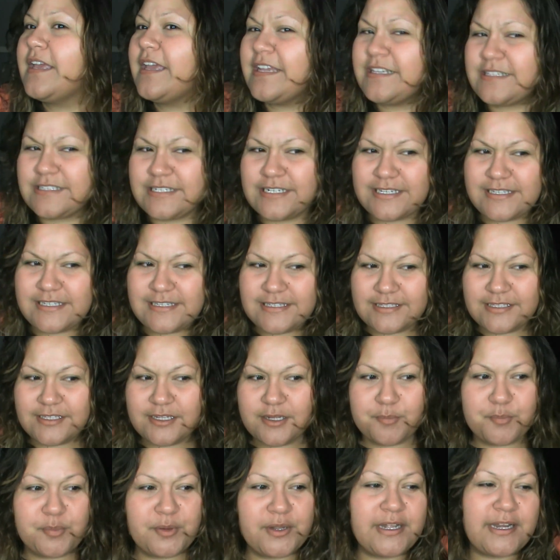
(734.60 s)
it does
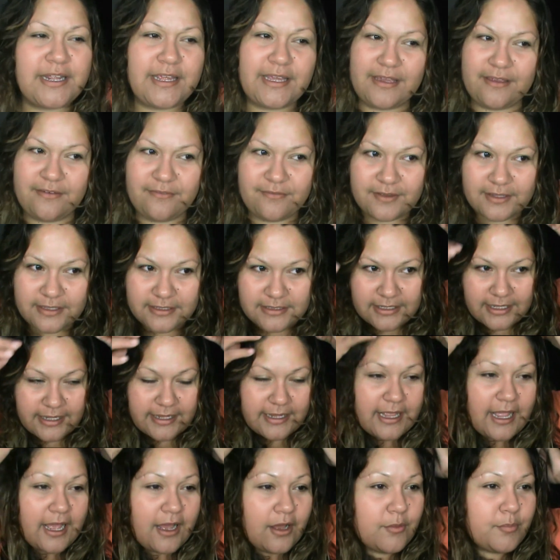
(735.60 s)
look pretty even.
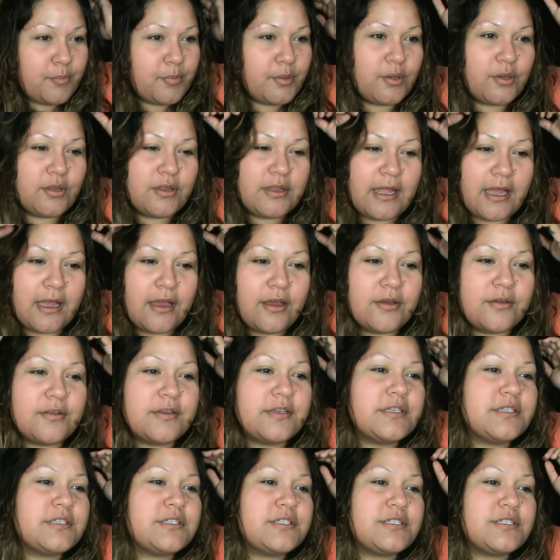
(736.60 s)
Like, I'll pull out